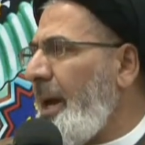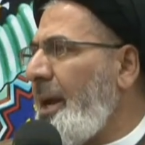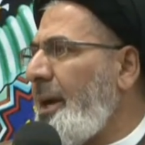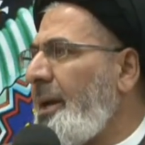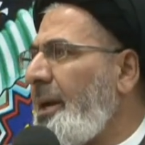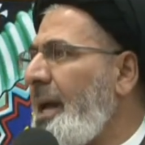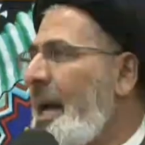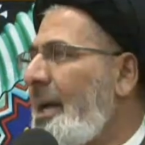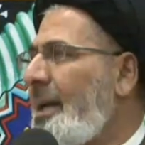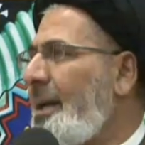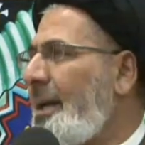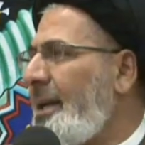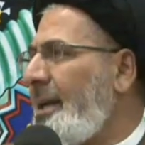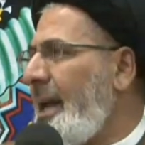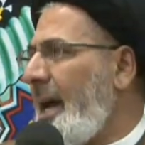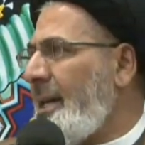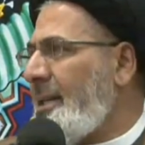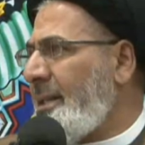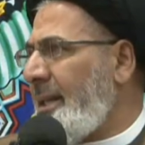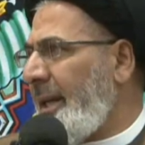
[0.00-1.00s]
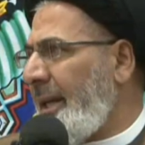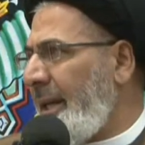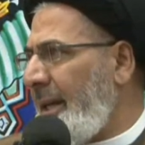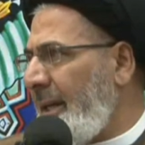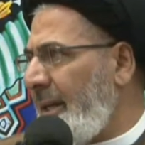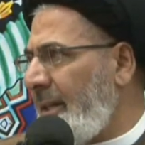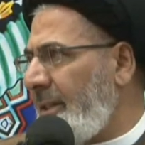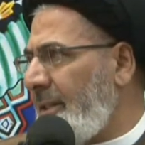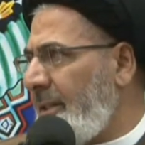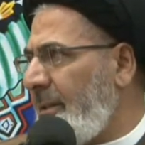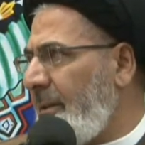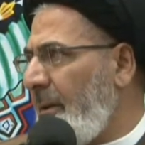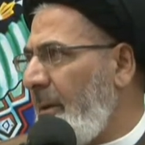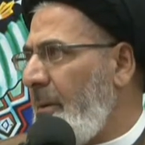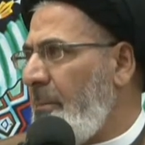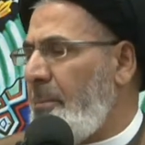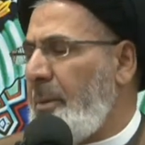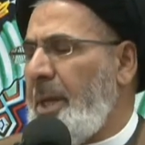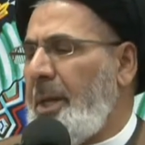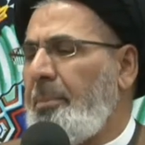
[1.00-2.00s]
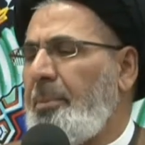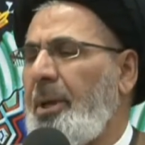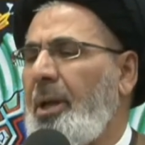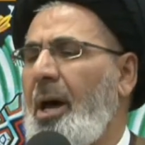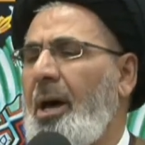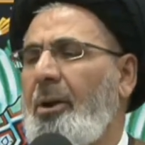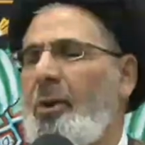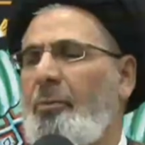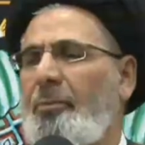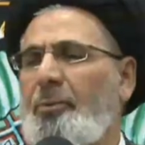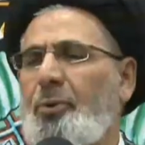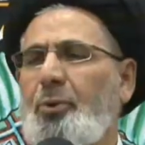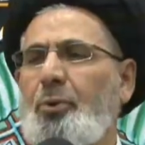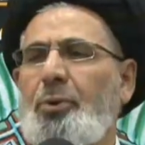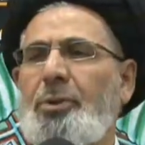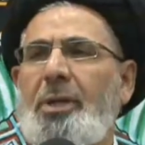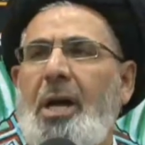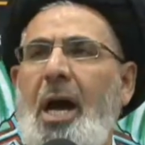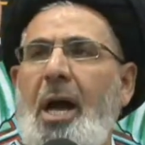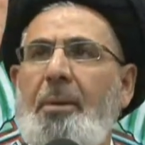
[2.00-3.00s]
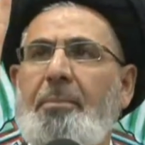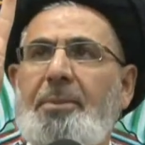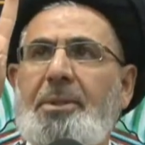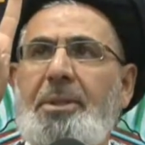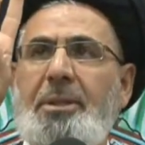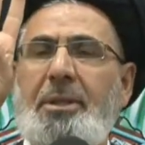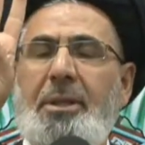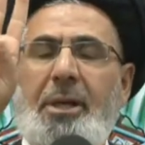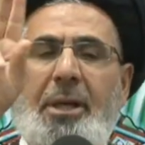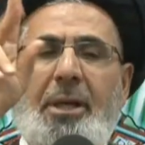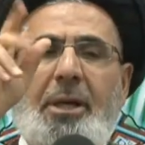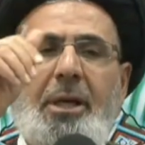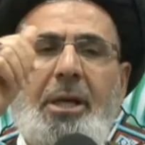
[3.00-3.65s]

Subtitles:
and recognizing it, people are of two types.